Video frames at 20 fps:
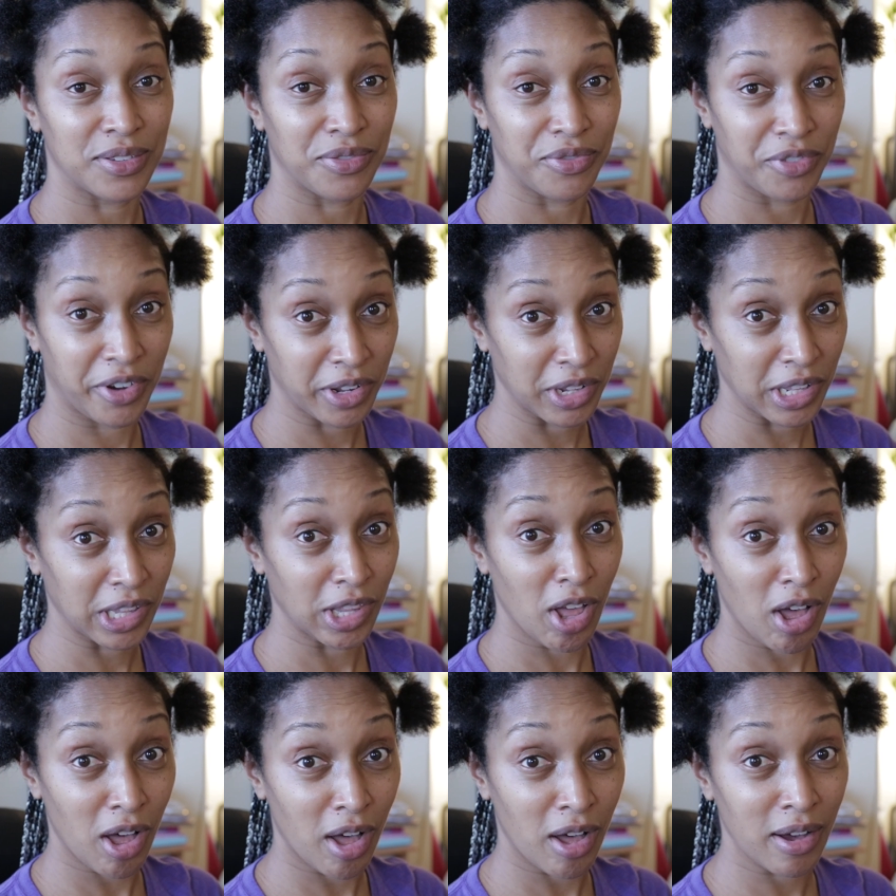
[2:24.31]
fairly
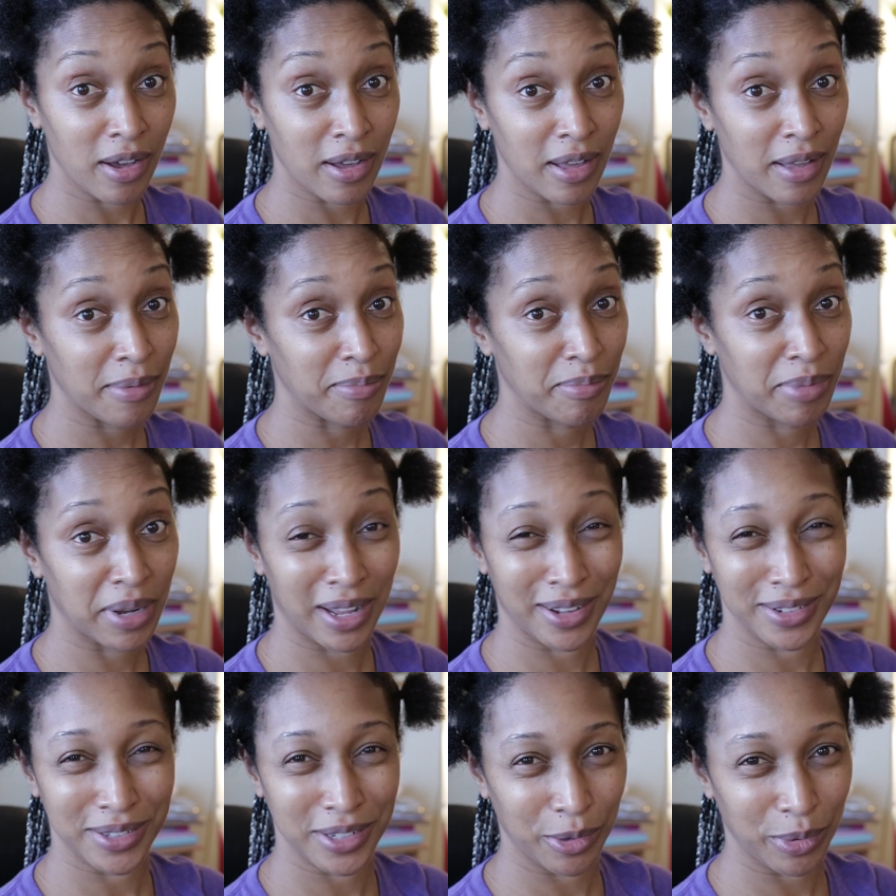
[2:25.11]
long, but
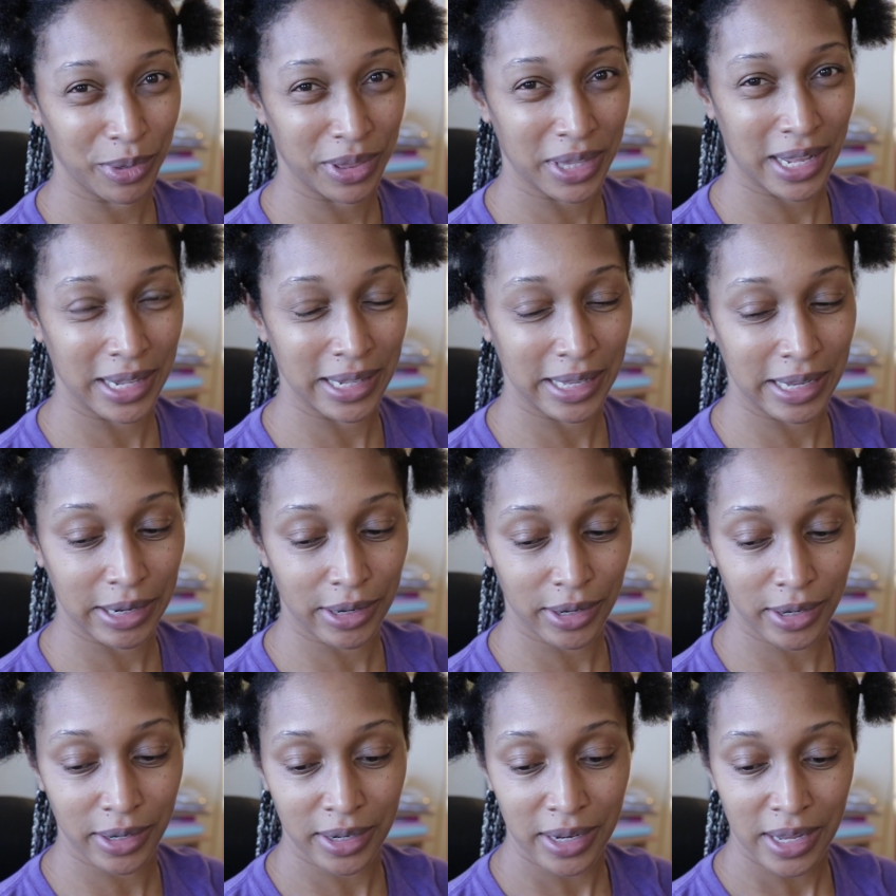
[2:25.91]
I'll deal with that
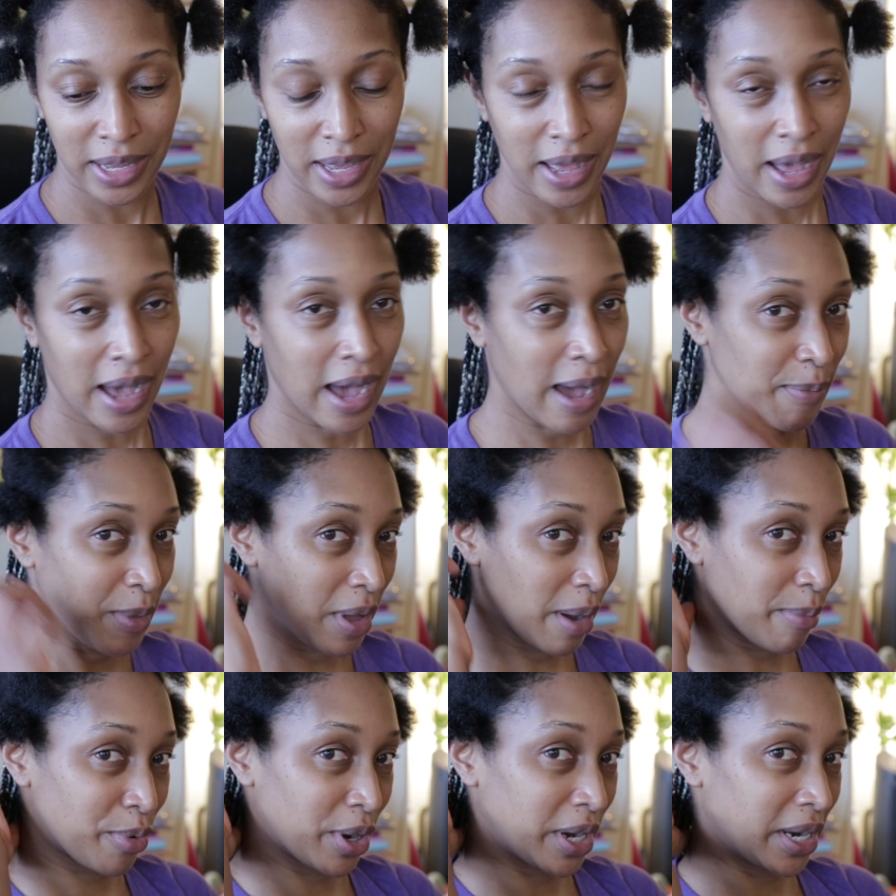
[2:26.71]
later. I'm
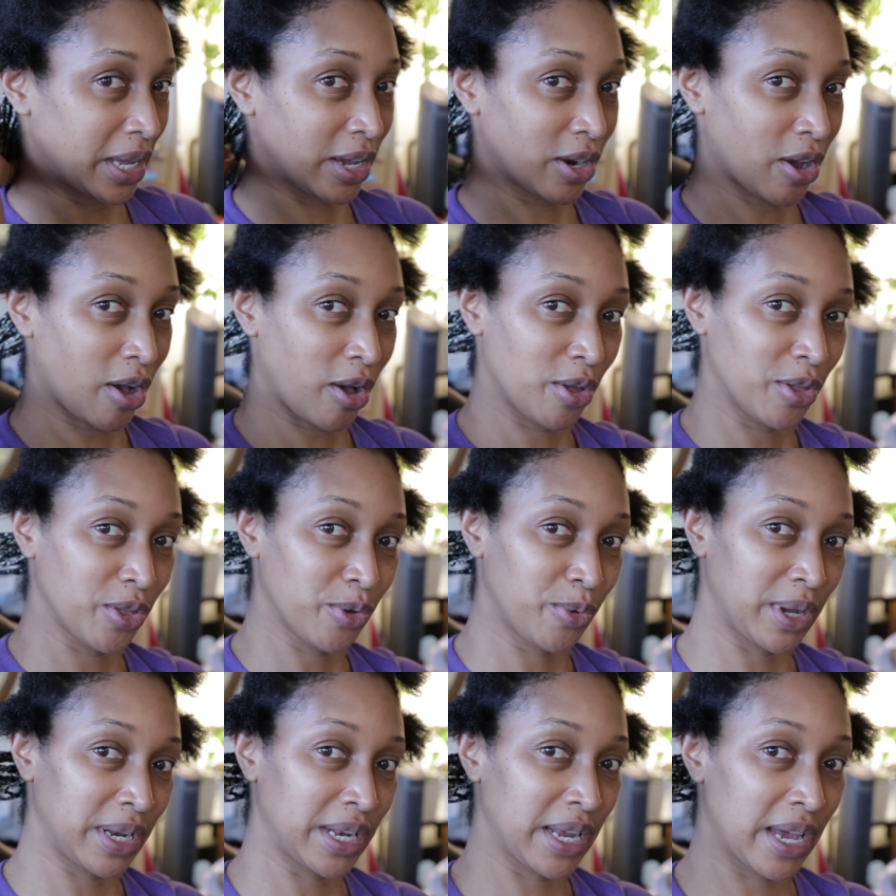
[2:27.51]
not braiding it all the
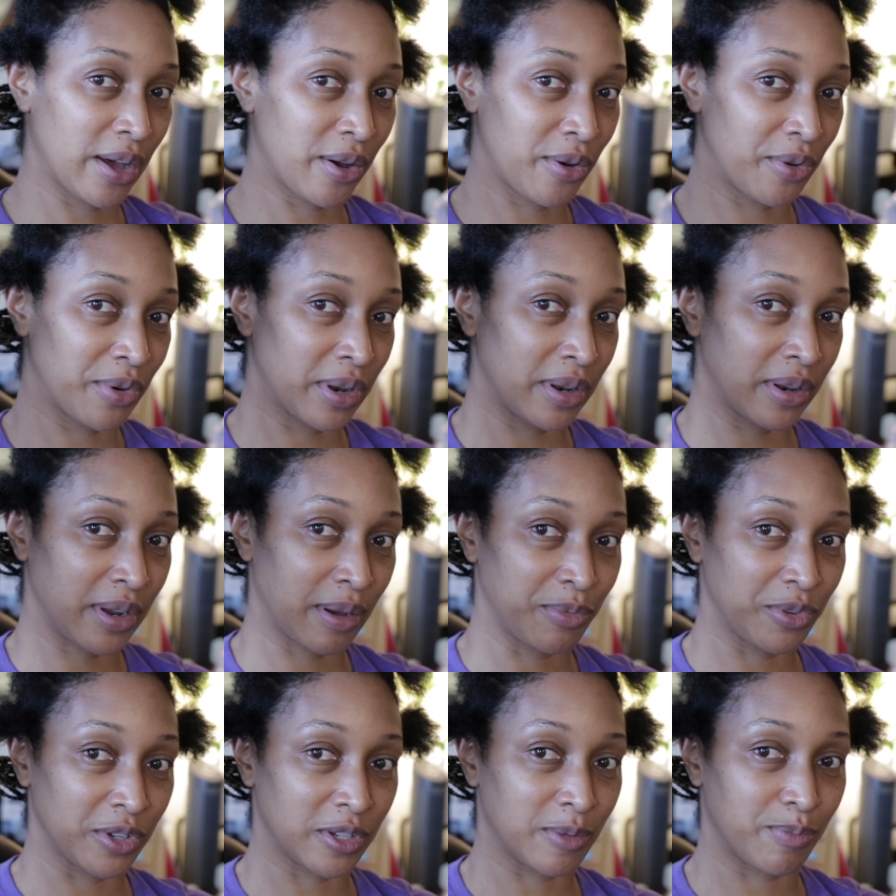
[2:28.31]
way down.
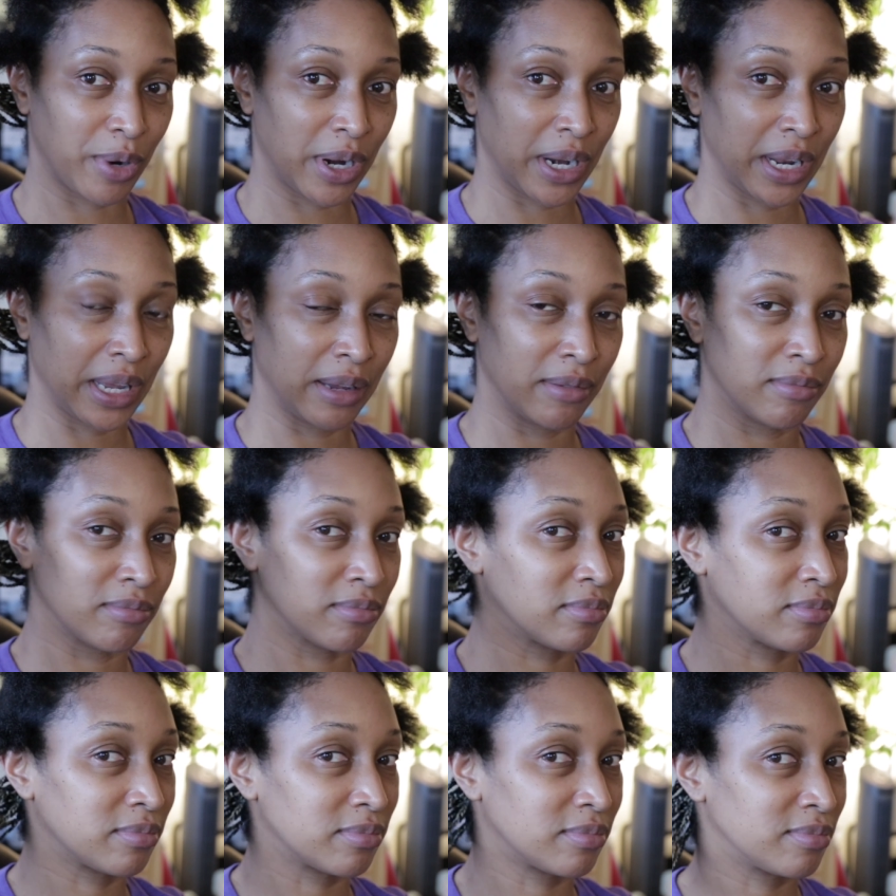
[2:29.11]
I'm just braiding
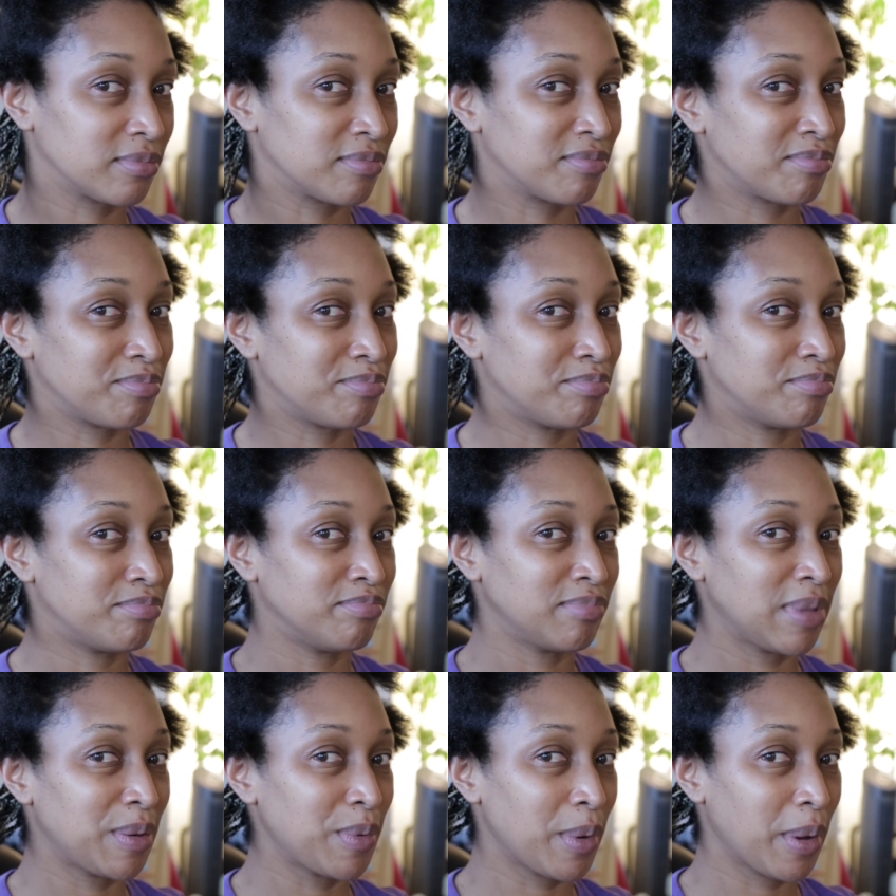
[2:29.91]

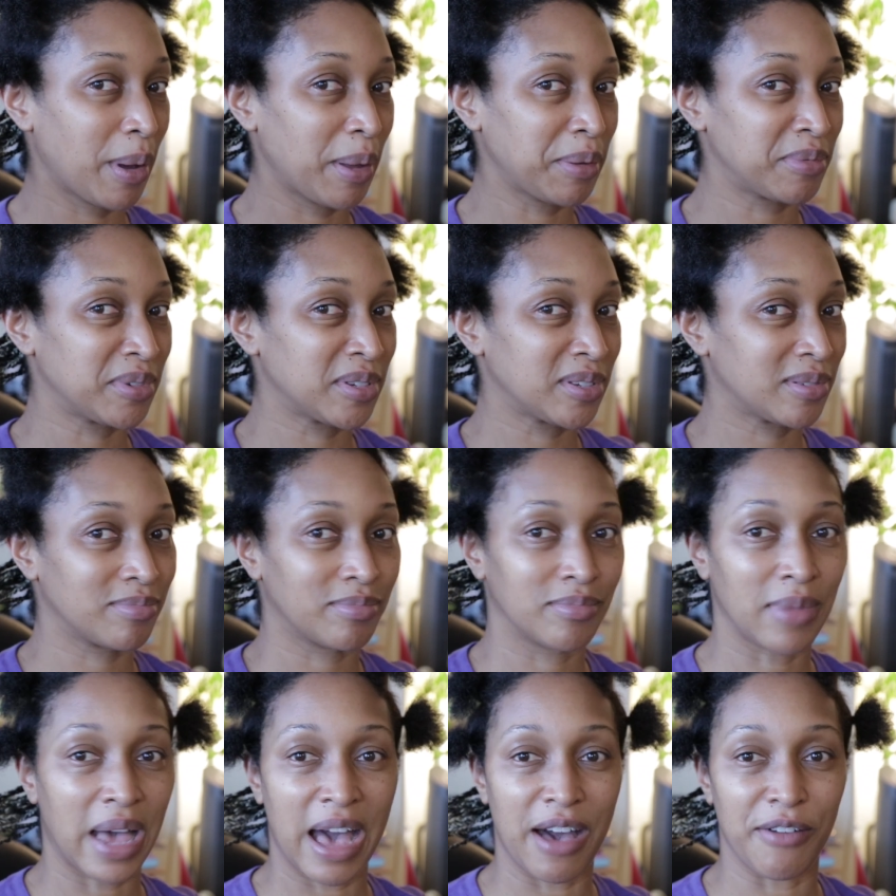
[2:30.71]
maybe about
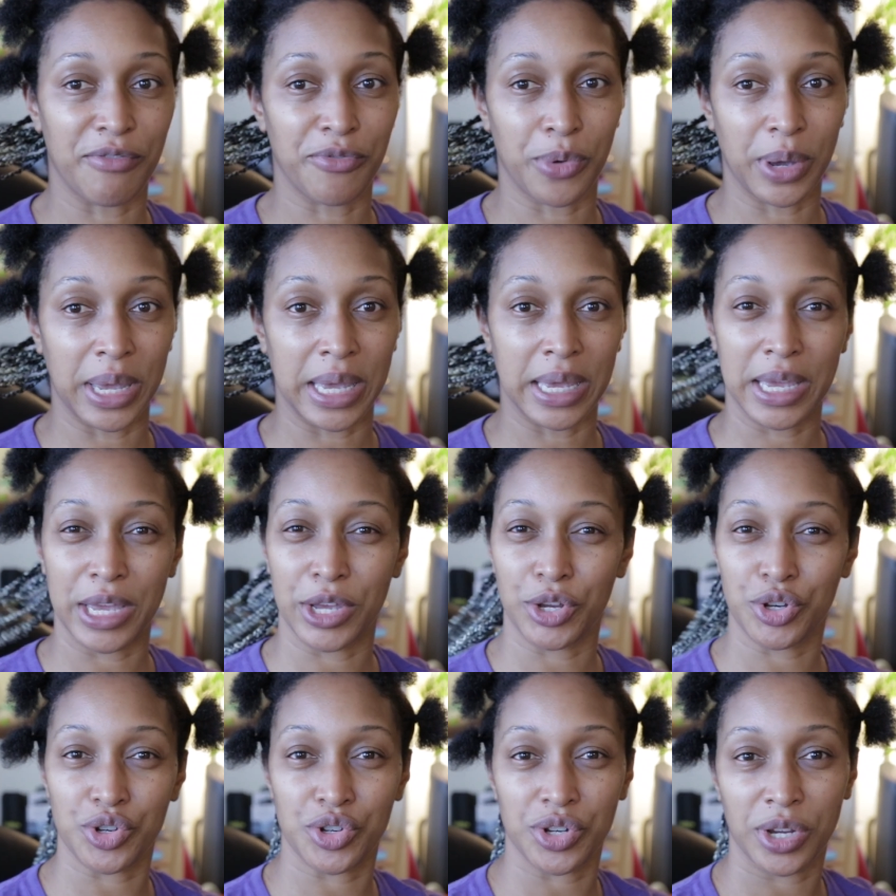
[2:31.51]

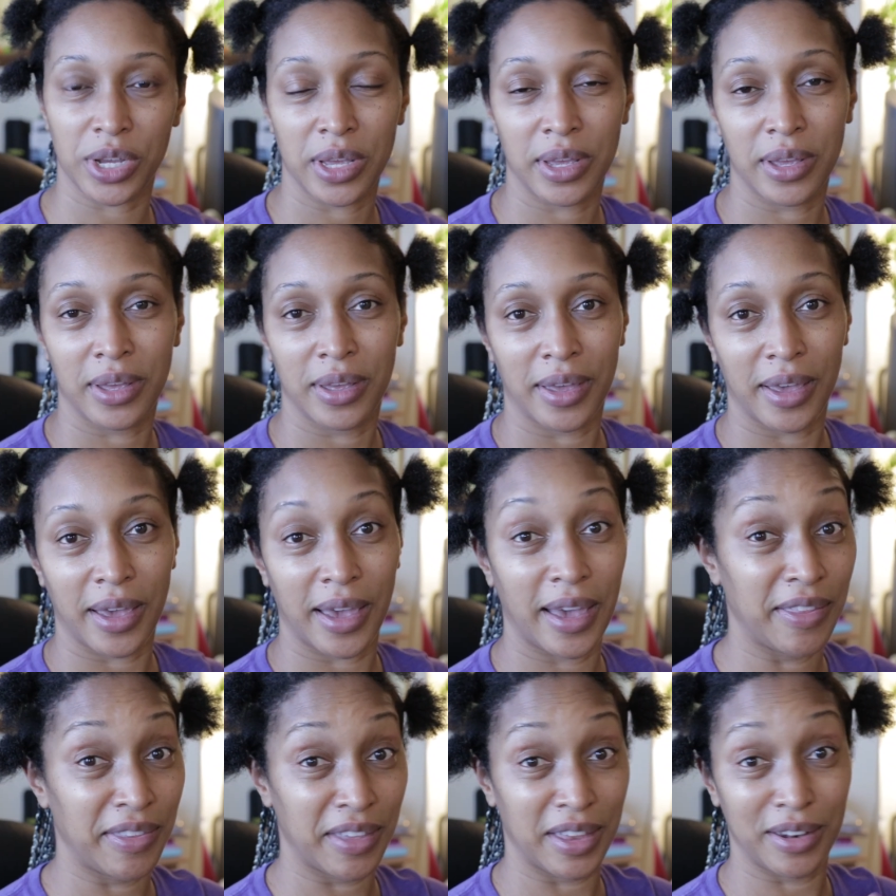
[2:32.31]
halfway-ish,
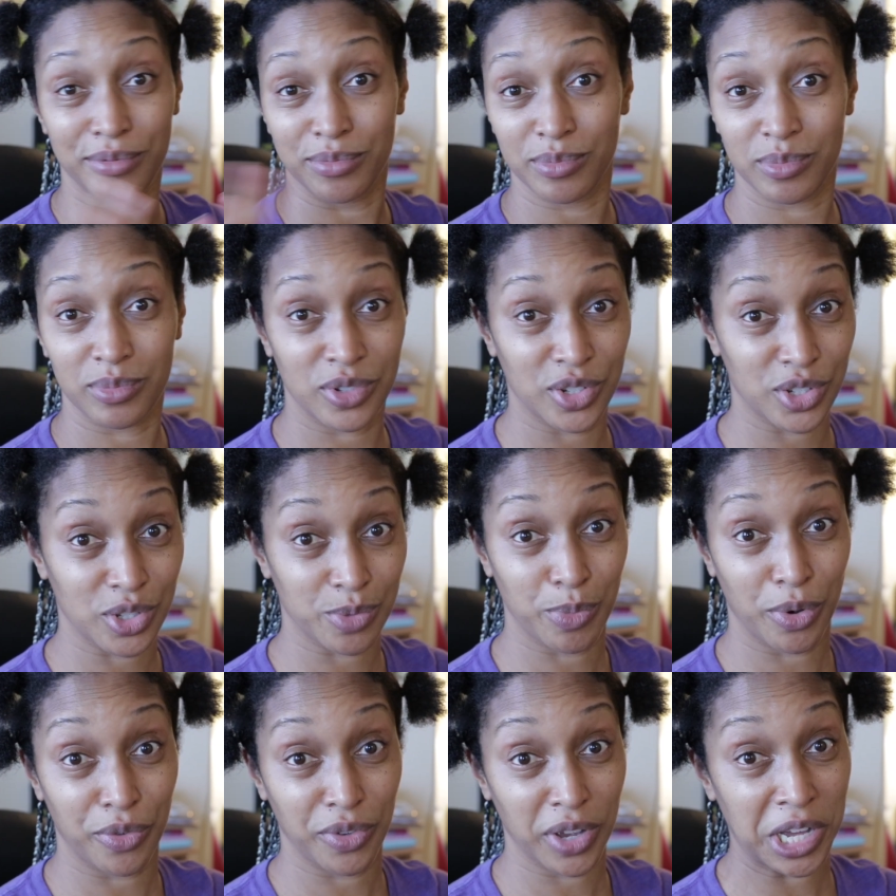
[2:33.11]
and then
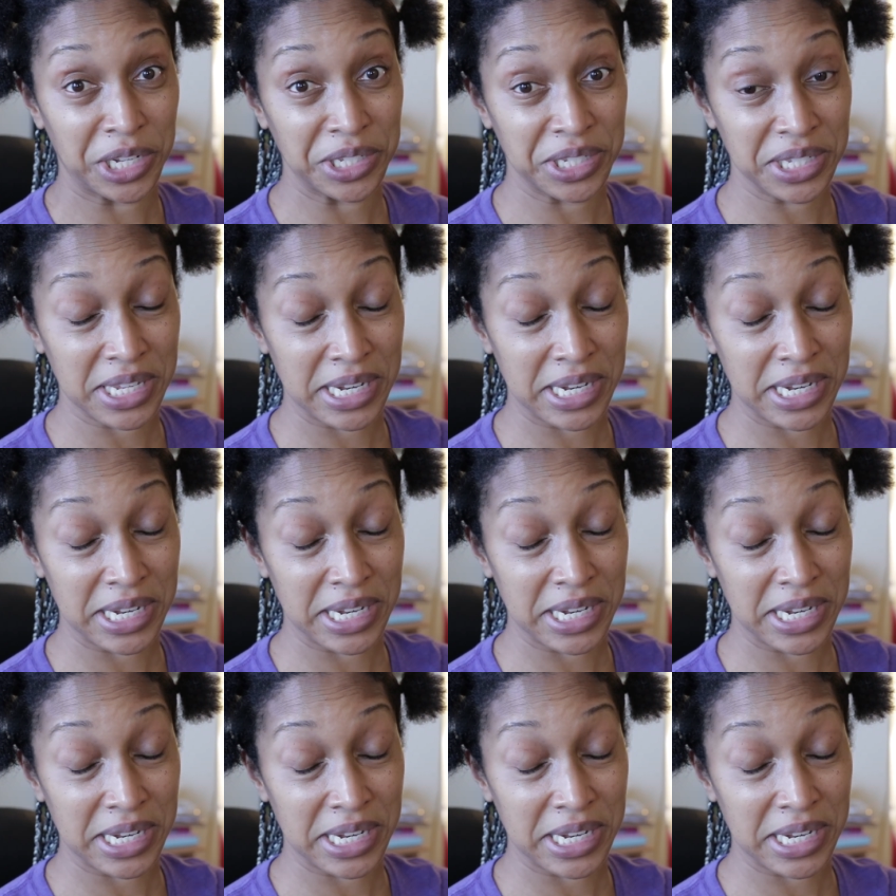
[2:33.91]
just moving on to the